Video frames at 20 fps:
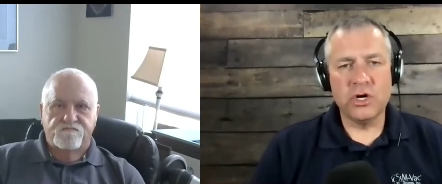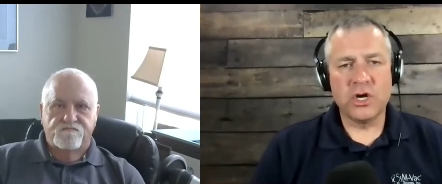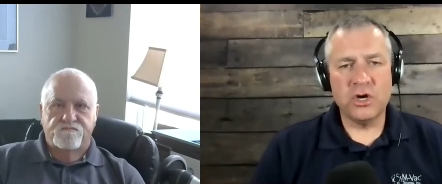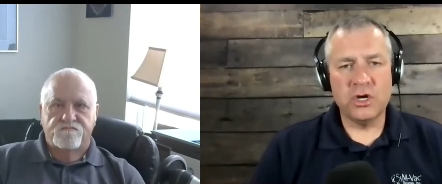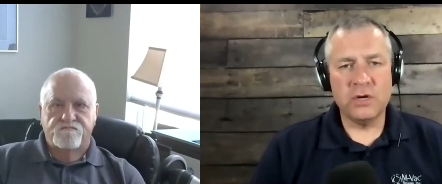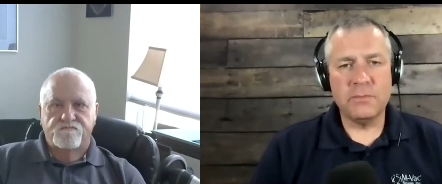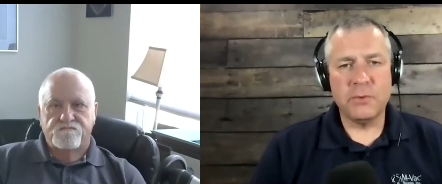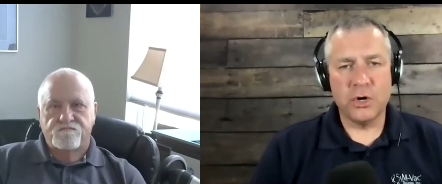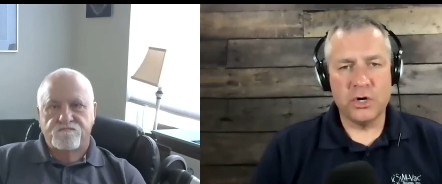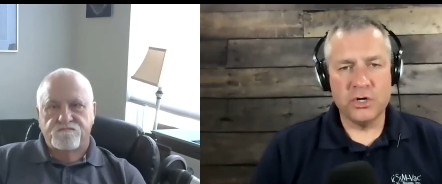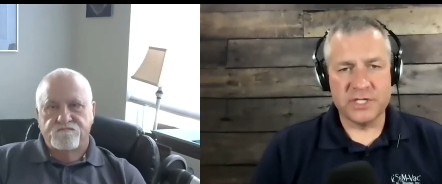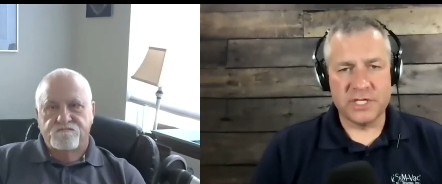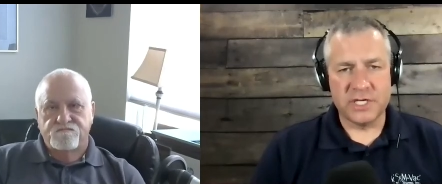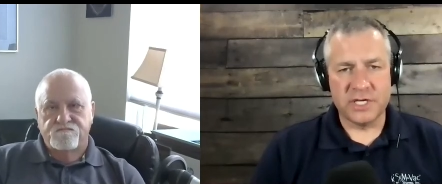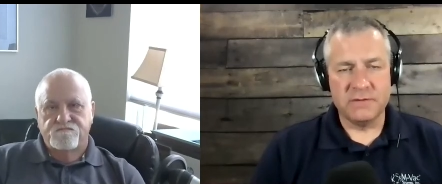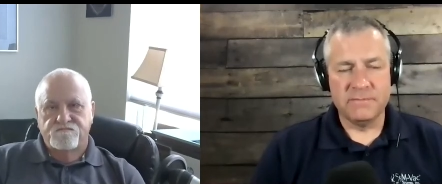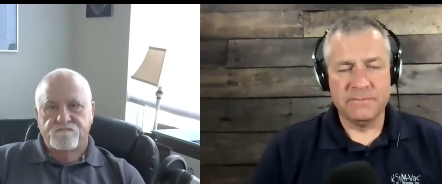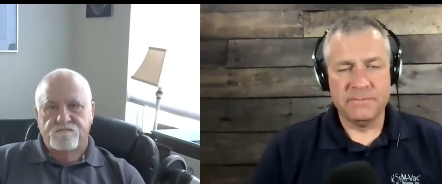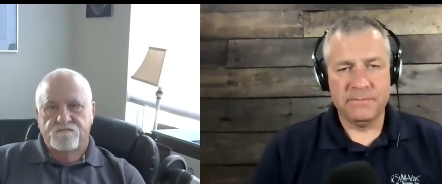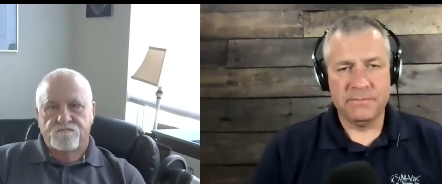Speaker 1: a good
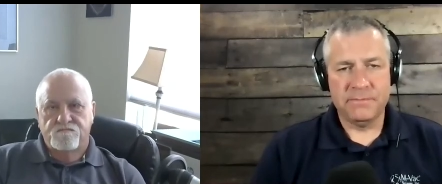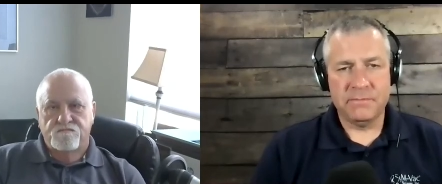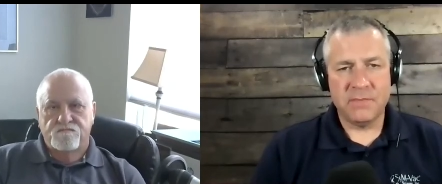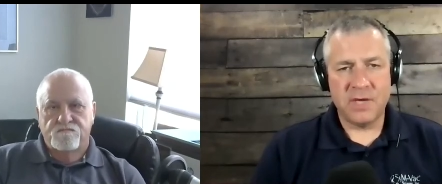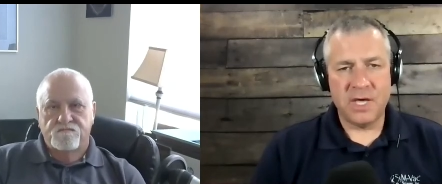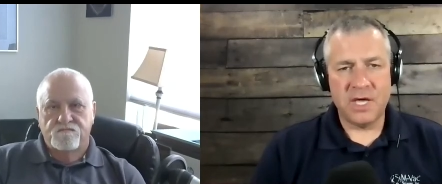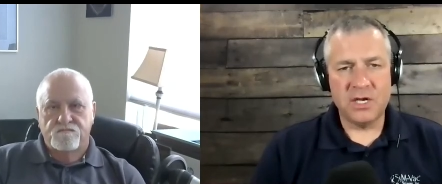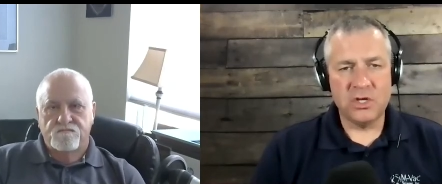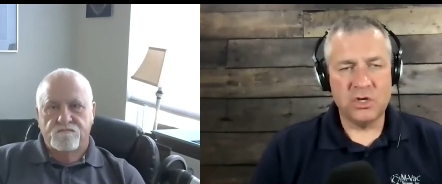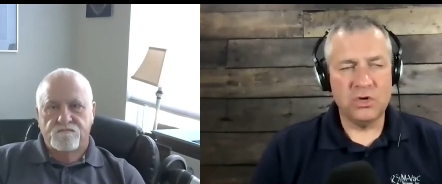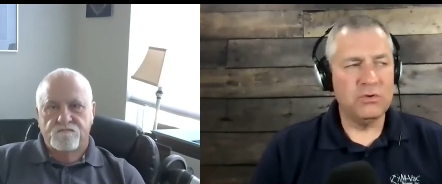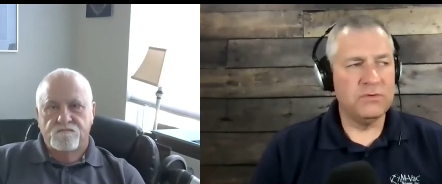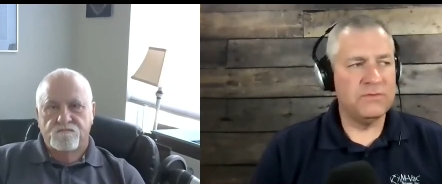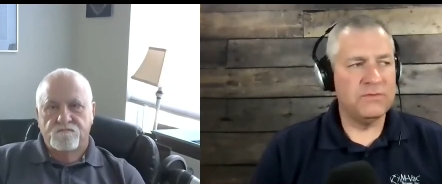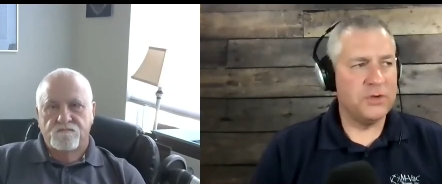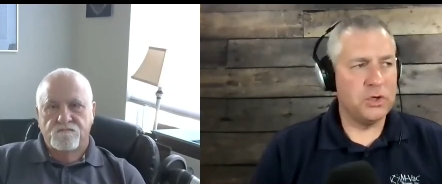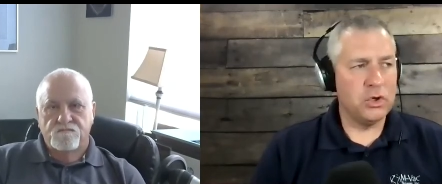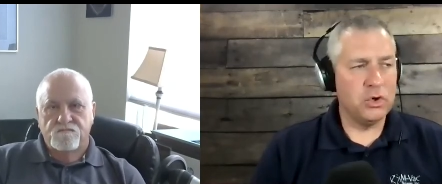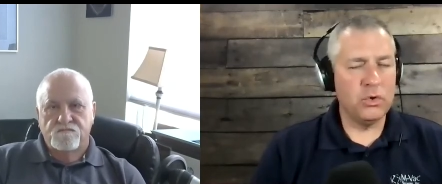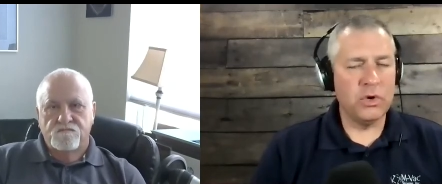person and you
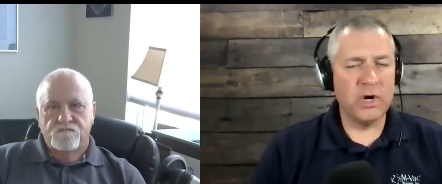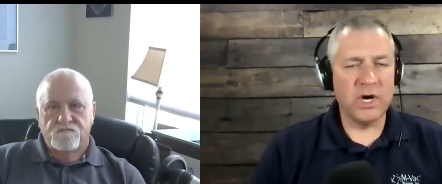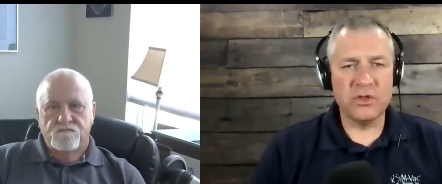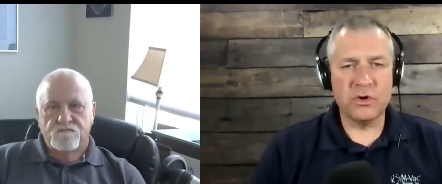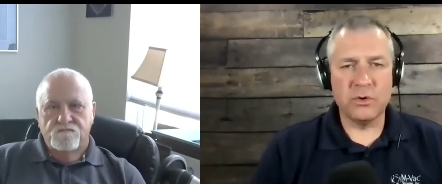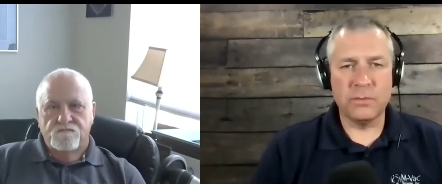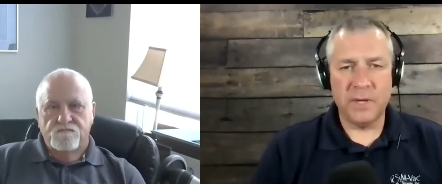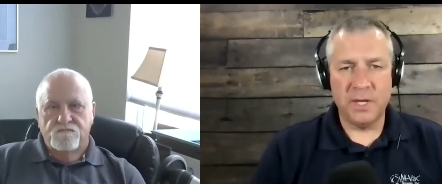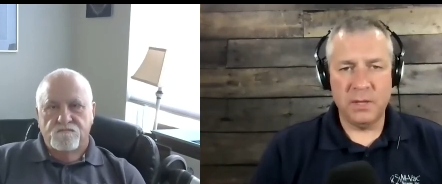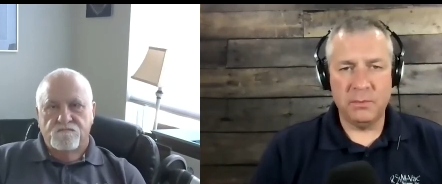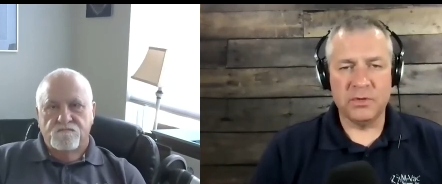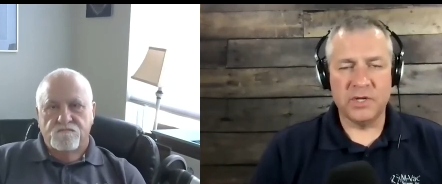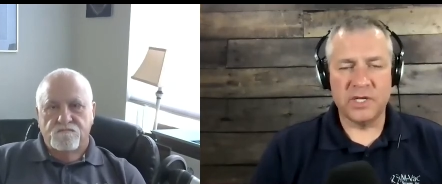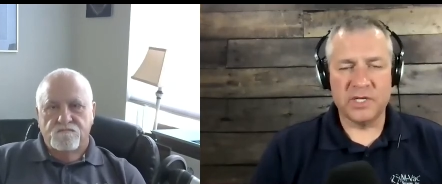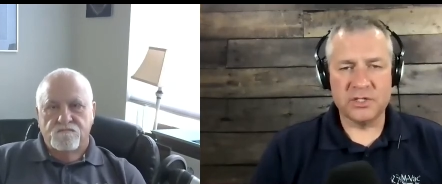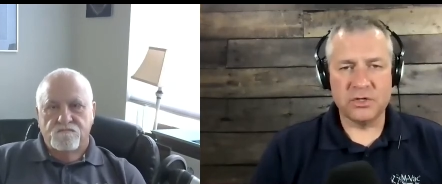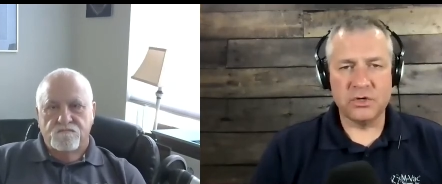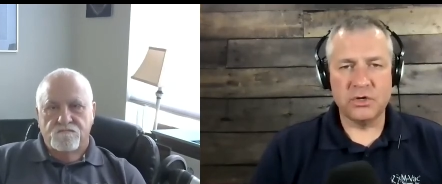view other people as